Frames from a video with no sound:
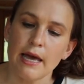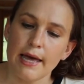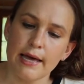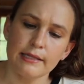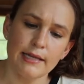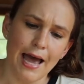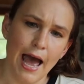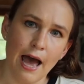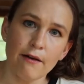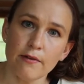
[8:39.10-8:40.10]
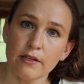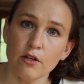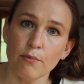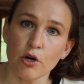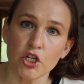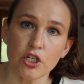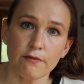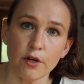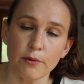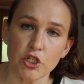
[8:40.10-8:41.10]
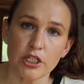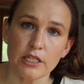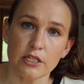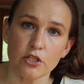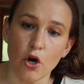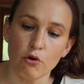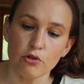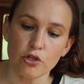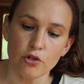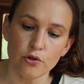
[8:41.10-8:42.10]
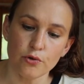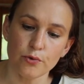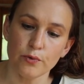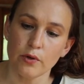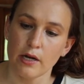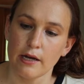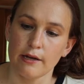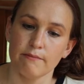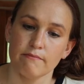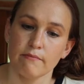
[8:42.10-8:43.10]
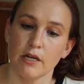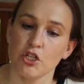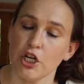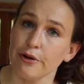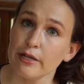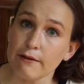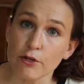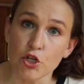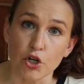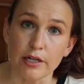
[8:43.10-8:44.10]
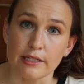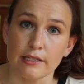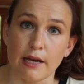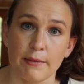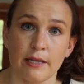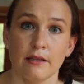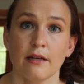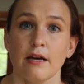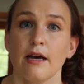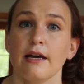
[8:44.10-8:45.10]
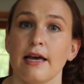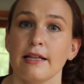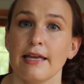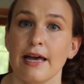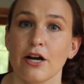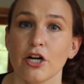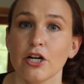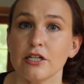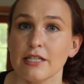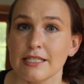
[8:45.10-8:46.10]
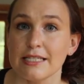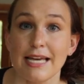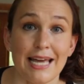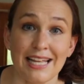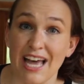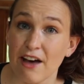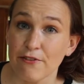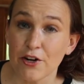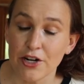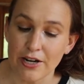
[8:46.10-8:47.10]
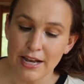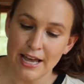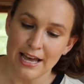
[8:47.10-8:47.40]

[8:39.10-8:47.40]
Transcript: and have a little portion of your purchases go to a charity of your choice. I mean, again, can't hurt, doesn't take any effort,